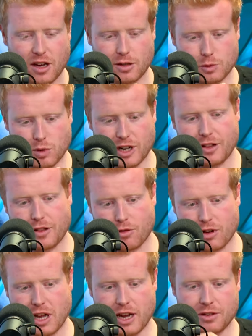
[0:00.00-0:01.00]
I was working in the
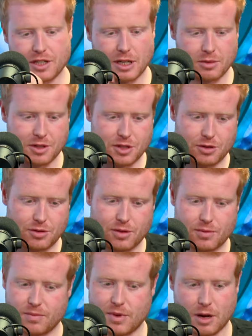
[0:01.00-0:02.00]
greenhouse. I was
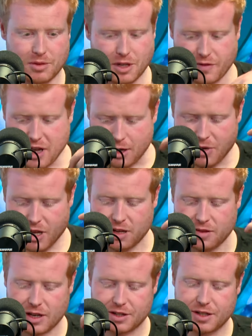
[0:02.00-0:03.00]
of that
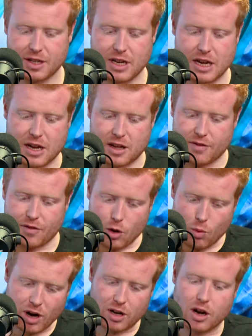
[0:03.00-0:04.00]
opinion that if I
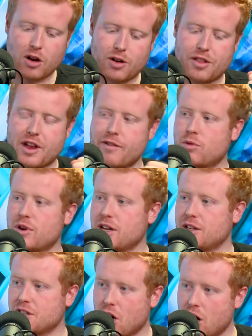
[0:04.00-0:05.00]
work longer than everyone
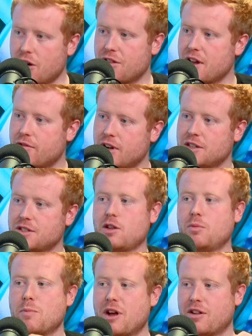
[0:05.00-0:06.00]
else and harder than everyone else,
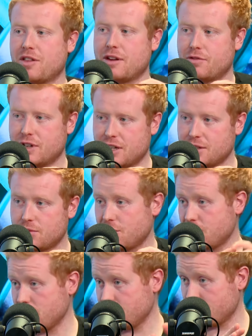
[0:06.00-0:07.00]
I'll be better than everyone else. Yep.
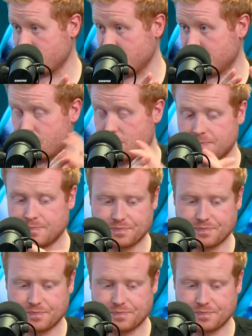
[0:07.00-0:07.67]
Which to a degree is true.